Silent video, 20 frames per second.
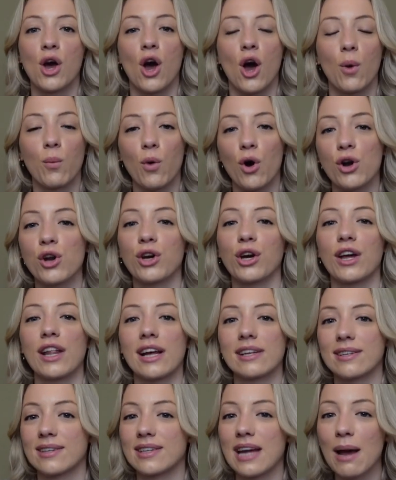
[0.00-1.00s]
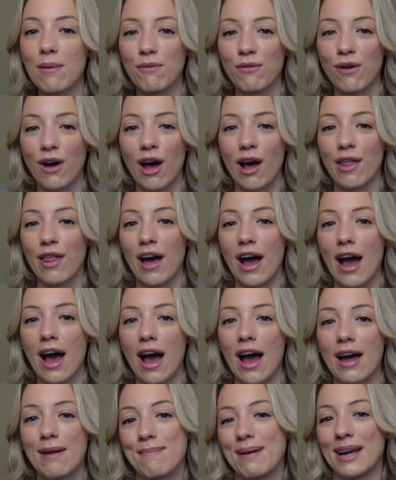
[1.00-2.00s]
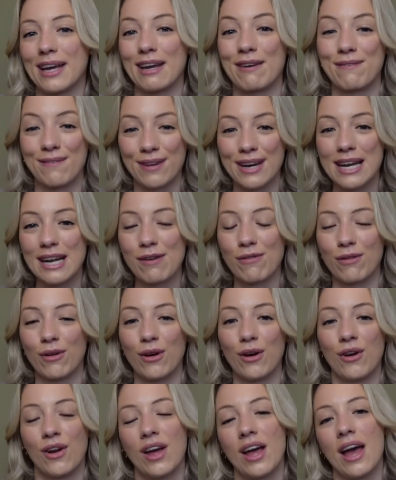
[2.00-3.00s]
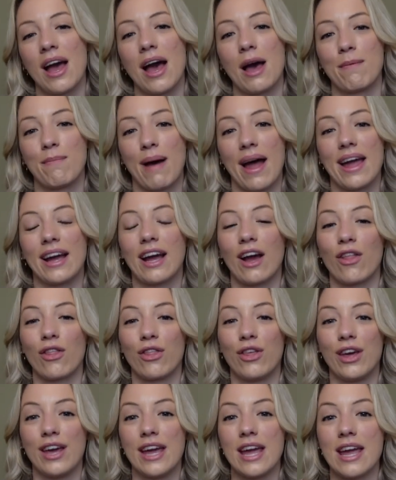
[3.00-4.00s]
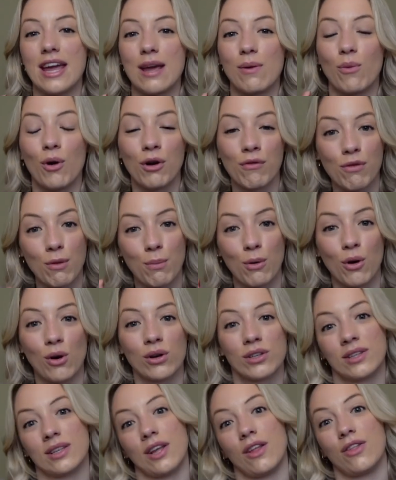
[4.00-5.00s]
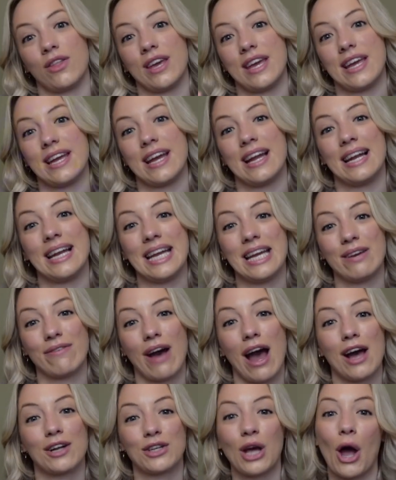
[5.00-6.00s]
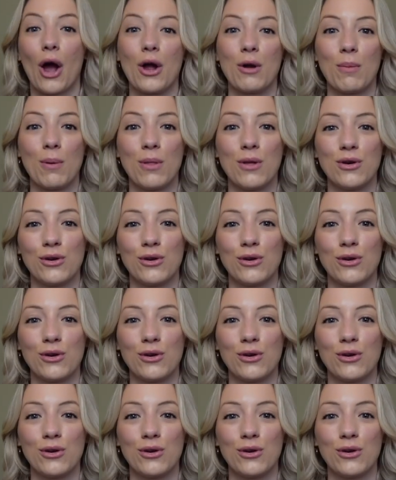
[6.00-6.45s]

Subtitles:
And why not go that step further and make it really fun and make one of the books the lever to open the